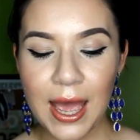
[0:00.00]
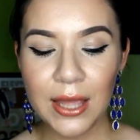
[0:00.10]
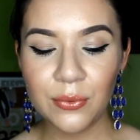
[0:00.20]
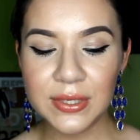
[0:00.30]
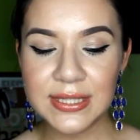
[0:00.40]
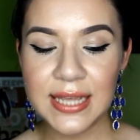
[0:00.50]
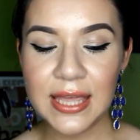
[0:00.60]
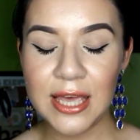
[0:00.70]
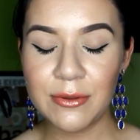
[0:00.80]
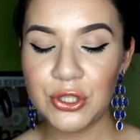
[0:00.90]
I will
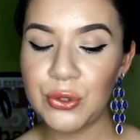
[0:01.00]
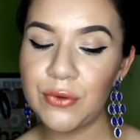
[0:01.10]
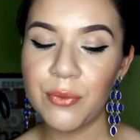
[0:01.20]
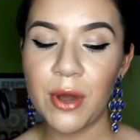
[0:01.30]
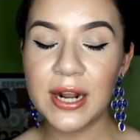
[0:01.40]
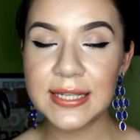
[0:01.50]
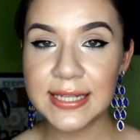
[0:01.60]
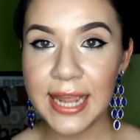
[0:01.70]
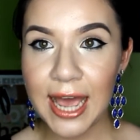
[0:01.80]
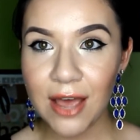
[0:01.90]
say that two of the products
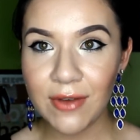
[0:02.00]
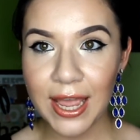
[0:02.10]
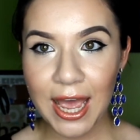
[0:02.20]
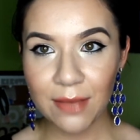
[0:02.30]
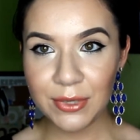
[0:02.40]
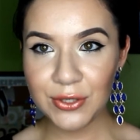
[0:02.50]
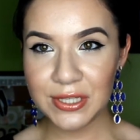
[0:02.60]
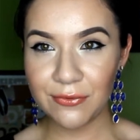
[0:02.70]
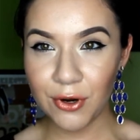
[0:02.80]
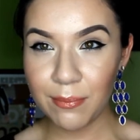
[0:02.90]
that I have been
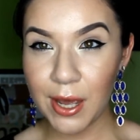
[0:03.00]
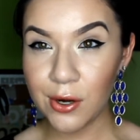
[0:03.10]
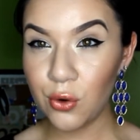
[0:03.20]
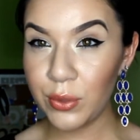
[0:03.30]
using for about a